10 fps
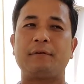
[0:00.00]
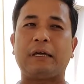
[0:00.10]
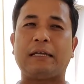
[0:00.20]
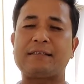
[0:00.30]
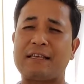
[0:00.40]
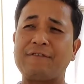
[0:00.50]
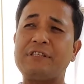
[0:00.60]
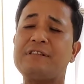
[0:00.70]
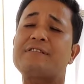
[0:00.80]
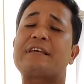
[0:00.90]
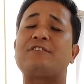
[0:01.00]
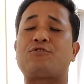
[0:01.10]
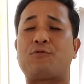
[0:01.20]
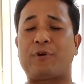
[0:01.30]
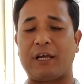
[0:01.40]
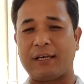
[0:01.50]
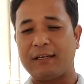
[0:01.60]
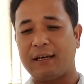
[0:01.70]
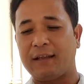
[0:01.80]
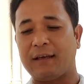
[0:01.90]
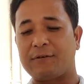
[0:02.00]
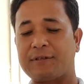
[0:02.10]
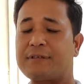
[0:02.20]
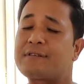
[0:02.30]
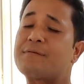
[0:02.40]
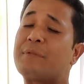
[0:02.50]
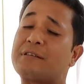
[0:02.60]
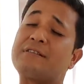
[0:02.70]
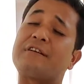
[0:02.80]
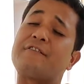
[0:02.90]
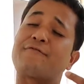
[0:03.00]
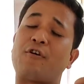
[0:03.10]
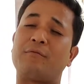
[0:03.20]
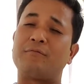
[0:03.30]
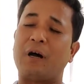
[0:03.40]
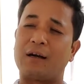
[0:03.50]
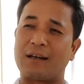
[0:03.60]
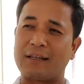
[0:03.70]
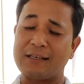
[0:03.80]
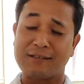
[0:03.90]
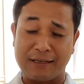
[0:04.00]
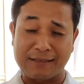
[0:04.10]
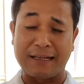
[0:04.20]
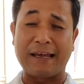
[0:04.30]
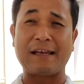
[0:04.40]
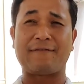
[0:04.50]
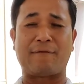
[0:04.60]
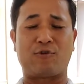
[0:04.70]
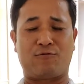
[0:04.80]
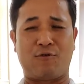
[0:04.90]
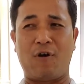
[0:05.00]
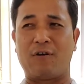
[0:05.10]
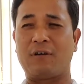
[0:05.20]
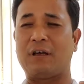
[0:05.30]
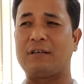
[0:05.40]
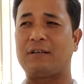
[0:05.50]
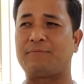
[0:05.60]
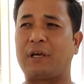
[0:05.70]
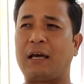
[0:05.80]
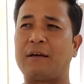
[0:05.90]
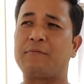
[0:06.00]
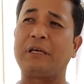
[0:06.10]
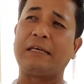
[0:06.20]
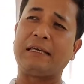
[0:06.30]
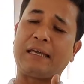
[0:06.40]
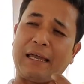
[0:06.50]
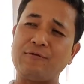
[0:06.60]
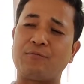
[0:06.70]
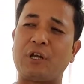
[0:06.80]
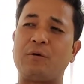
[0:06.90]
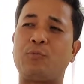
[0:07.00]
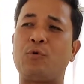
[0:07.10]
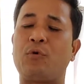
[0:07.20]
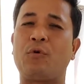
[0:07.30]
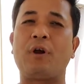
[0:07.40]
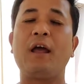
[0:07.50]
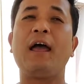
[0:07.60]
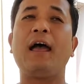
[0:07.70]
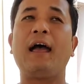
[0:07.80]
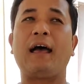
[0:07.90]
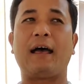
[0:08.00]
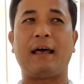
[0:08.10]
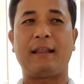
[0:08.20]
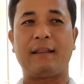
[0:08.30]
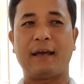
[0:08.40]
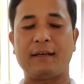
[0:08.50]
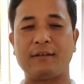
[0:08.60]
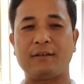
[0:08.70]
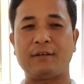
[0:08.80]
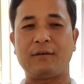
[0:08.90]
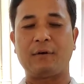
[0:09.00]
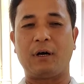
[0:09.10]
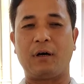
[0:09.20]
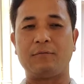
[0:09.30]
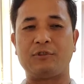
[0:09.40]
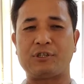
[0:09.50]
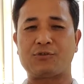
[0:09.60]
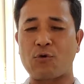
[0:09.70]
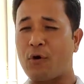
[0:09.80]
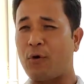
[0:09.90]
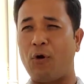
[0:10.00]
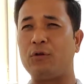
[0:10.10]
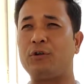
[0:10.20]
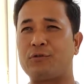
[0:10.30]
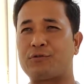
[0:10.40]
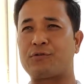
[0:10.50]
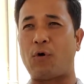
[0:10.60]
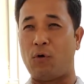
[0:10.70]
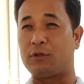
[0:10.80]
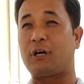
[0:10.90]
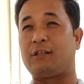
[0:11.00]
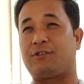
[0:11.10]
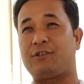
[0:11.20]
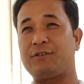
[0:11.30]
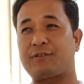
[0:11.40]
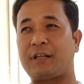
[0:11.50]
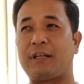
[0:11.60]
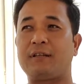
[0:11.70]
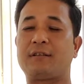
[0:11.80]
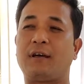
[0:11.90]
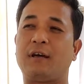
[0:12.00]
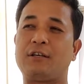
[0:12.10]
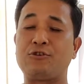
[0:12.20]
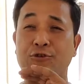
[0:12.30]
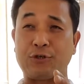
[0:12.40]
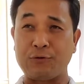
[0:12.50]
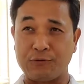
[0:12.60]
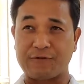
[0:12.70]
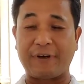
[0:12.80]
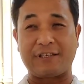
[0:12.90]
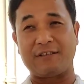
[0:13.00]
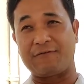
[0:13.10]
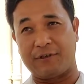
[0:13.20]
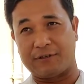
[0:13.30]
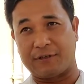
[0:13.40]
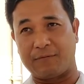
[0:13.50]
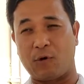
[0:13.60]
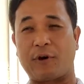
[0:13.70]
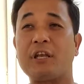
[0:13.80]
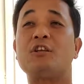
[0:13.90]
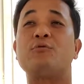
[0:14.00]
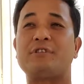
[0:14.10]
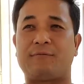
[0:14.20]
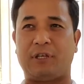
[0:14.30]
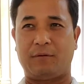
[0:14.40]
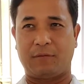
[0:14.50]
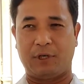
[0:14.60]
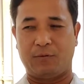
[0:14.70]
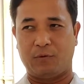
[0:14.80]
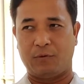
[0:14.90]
in the 17th century, there was this missionary from Bangladesh, Silhet, if I'm not wrong. He came to Manipur and then destroy all those old cultures and then introduce Vaishnavism or Hinduism in Manipur.